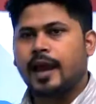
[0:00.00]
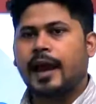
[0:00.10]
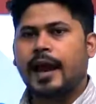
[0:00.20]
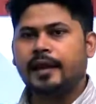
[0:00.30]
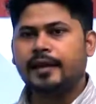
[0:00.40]

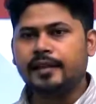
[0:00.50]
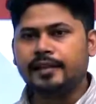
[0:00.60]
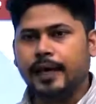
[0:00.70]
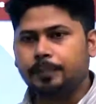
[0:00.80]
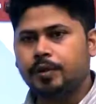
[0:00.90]
And in
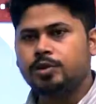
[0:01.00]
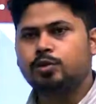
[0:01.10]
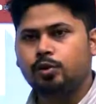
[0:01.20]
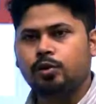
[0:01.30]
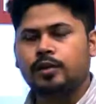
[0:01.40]
that
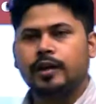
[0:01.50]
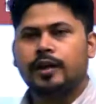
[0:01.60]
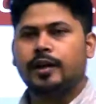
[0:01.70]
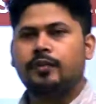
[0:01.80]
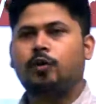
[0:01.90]
pursuit,
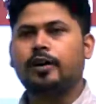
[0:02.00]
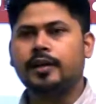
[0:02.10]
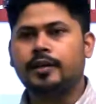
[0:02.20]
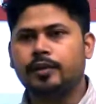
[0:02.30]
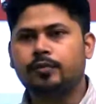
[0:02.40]
what
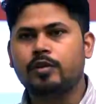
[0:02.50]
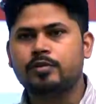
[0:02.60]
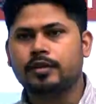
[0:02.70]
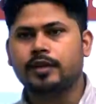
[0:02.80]
it did was,